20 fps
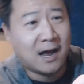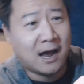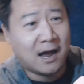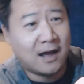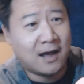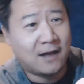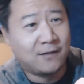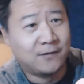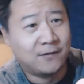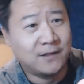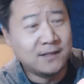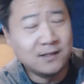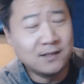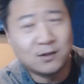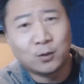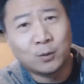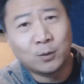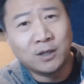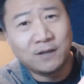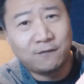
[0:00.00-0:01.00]
this is a
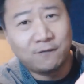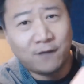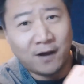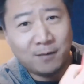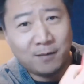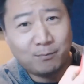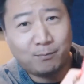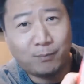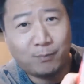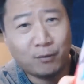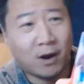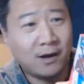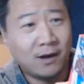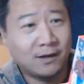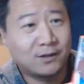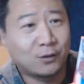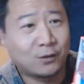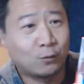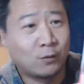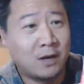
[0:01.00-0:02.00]
really fun product
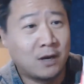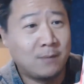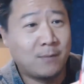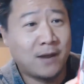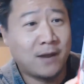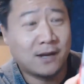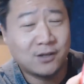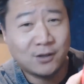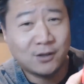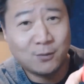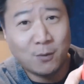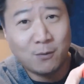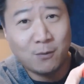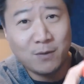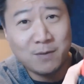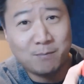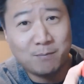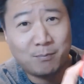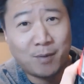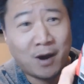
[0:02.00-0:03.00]
to rip. Actually, when we
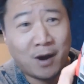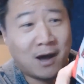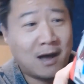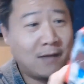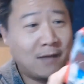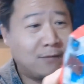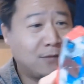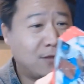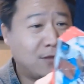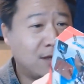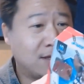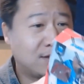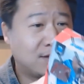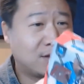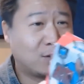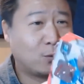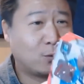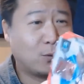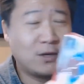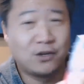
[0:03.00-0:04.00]
bought this
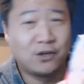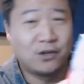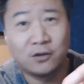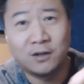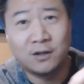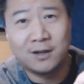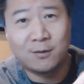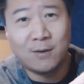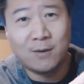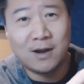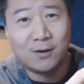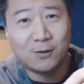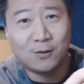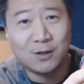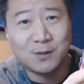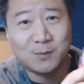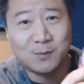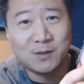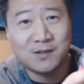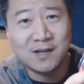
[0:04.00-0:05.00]
originally around
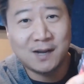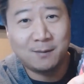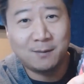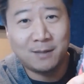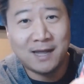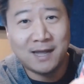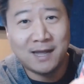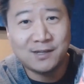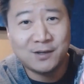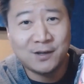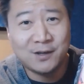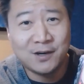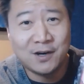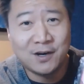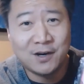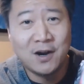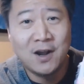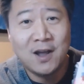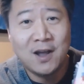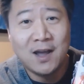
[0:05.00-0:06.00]
Christmas time last
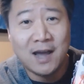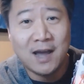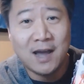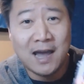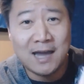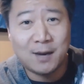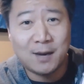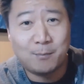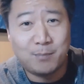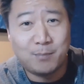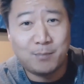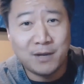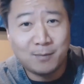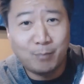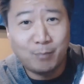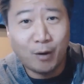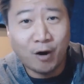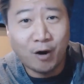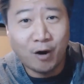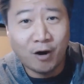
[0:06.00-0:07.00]
year, I had a big
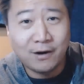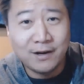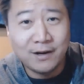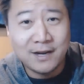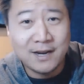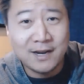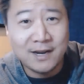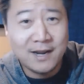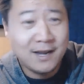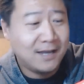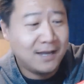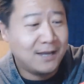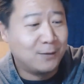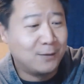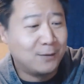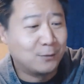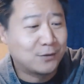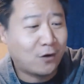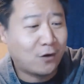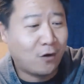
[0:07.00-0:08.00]
party. It
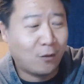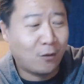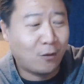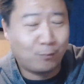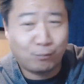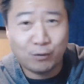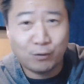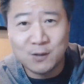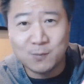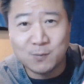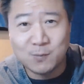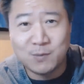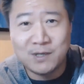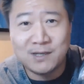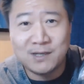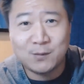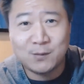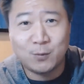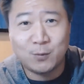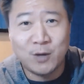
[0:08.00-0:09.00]
was called
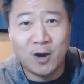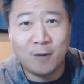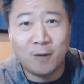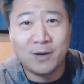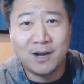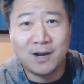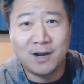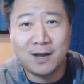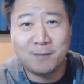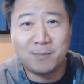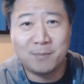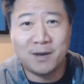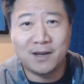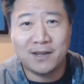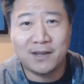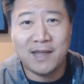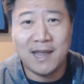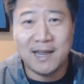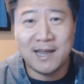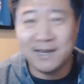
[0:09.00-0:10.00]
Prizmas. We opened up a
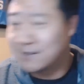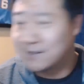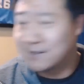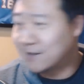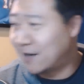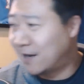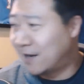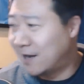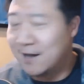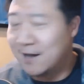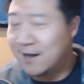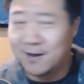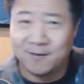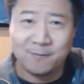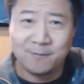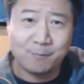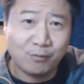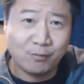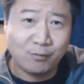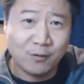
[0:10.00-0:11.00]
case of
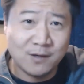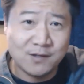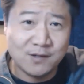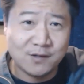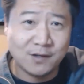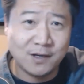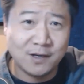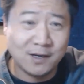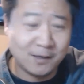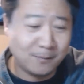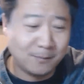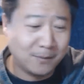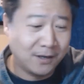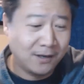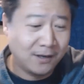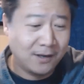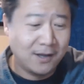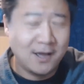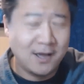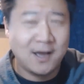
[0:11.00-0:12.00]
Prizm,
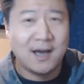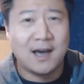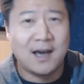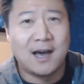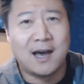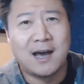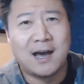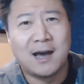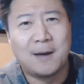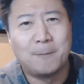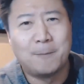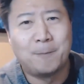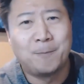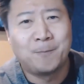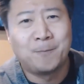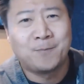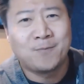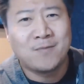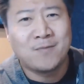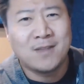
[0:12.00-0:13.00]

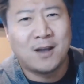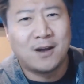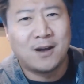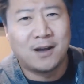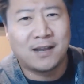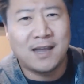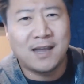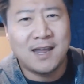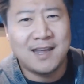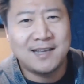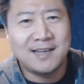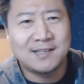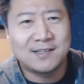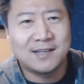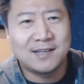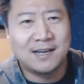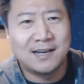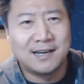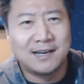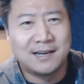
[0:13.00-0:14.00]
a case
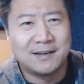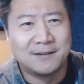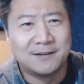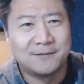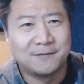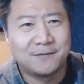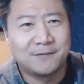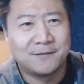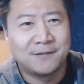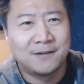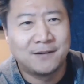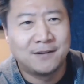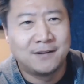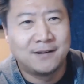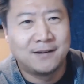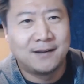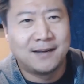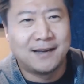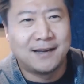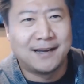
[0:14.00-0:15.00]
of
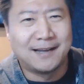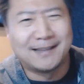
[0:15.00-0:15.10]
like